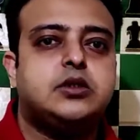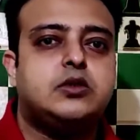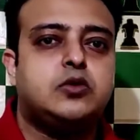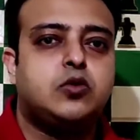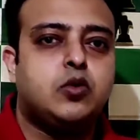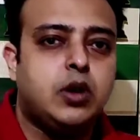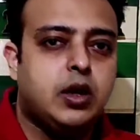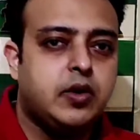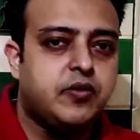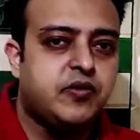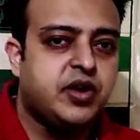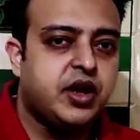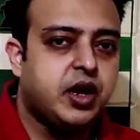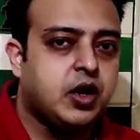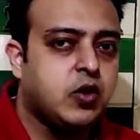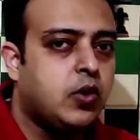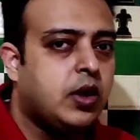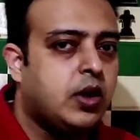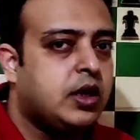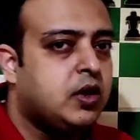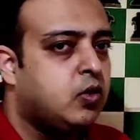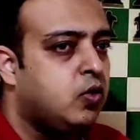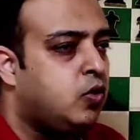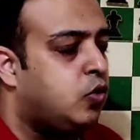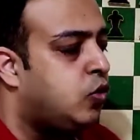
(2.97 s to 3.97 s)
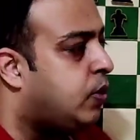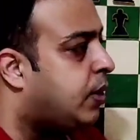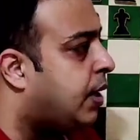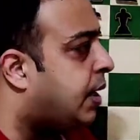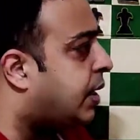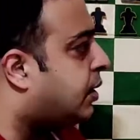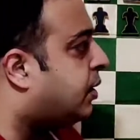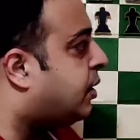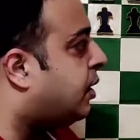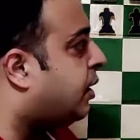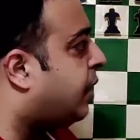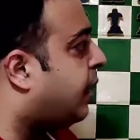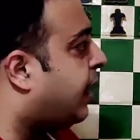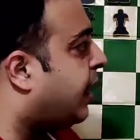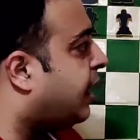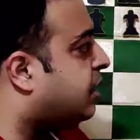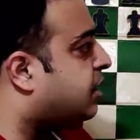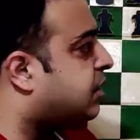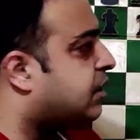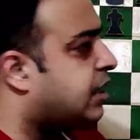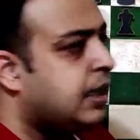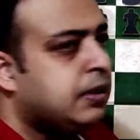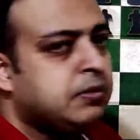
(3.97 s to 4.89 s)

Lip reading: Today we are going to look at the next